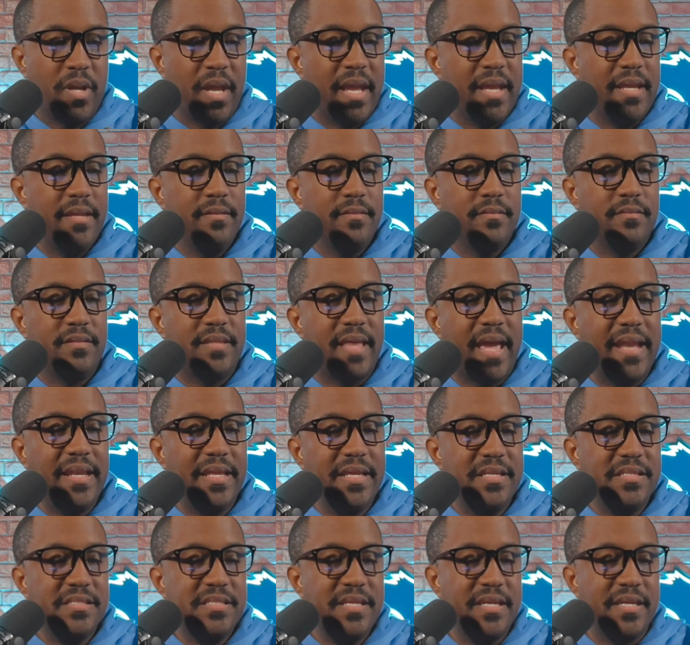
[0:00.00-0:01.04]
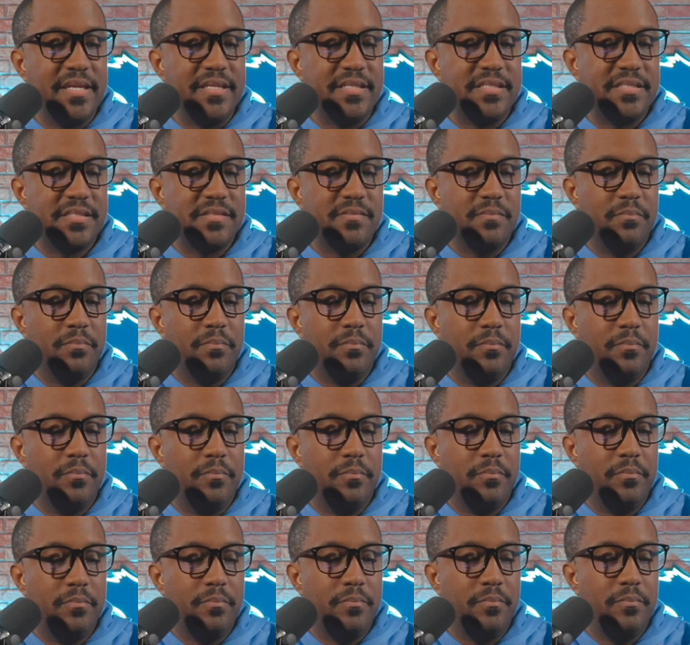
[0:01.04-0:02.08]
Okay, that is his
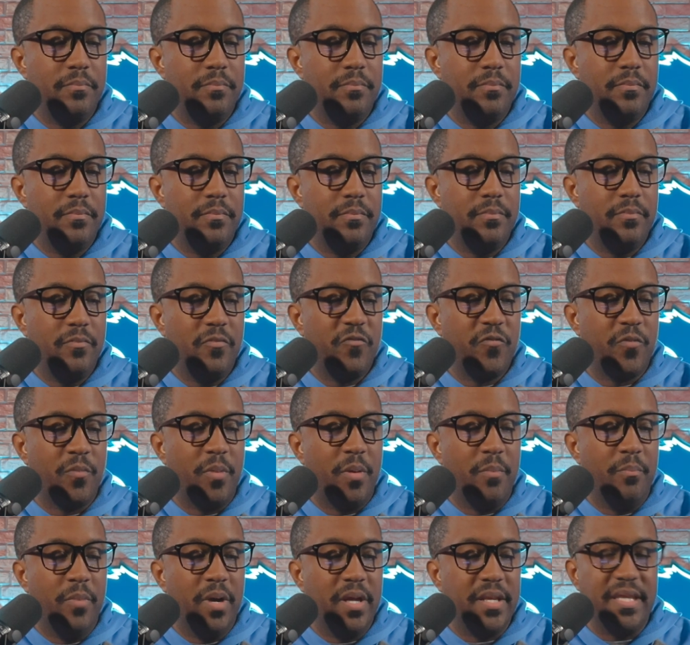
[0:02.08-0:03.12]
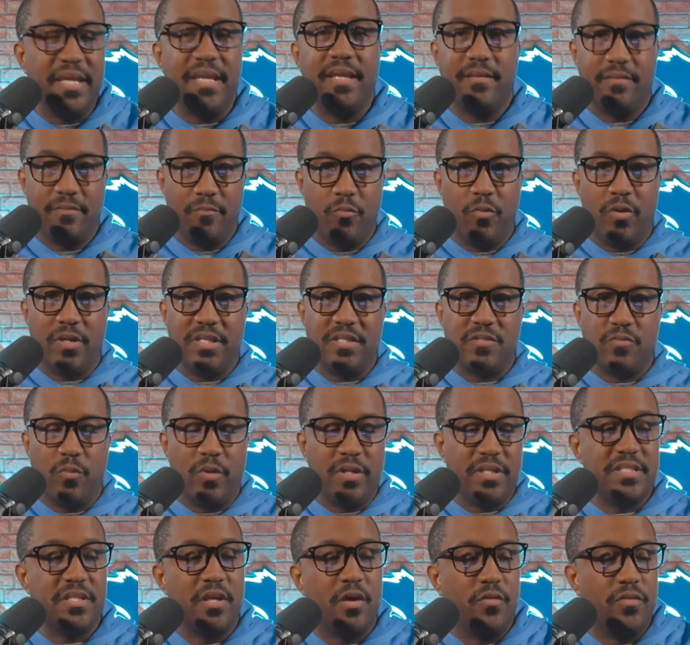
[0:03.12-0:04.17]
from a money what he's
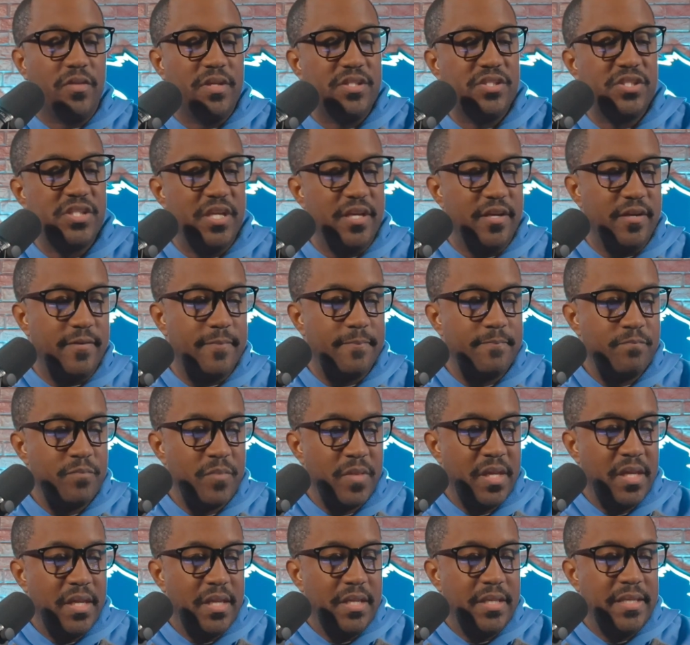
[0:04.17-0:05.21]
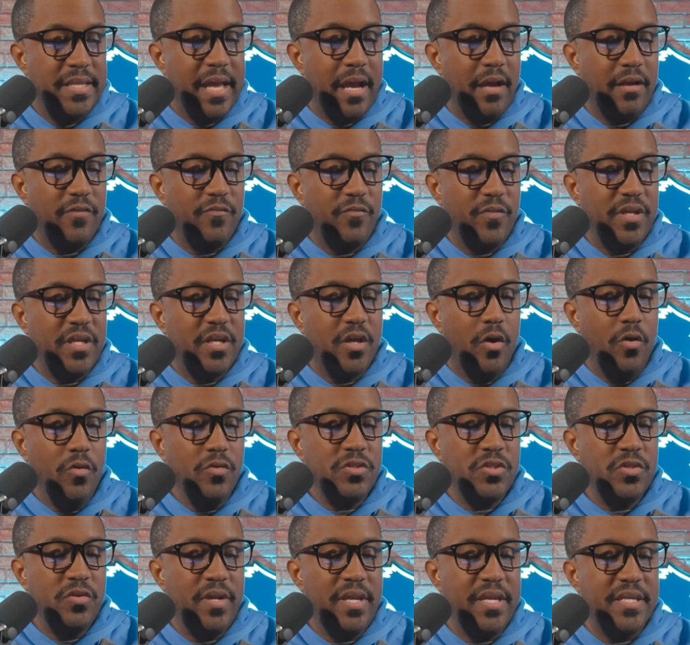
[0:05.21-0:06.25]
owed this year. Now, if we
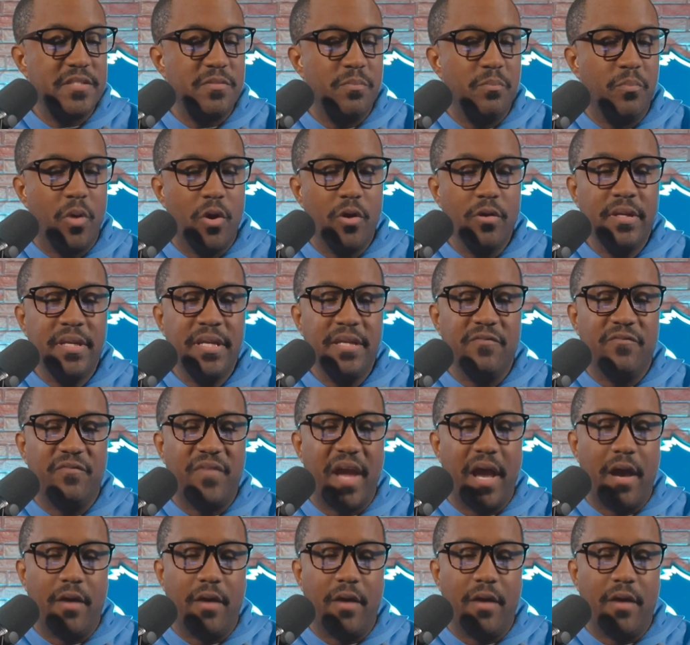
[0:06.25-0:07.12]
go to his market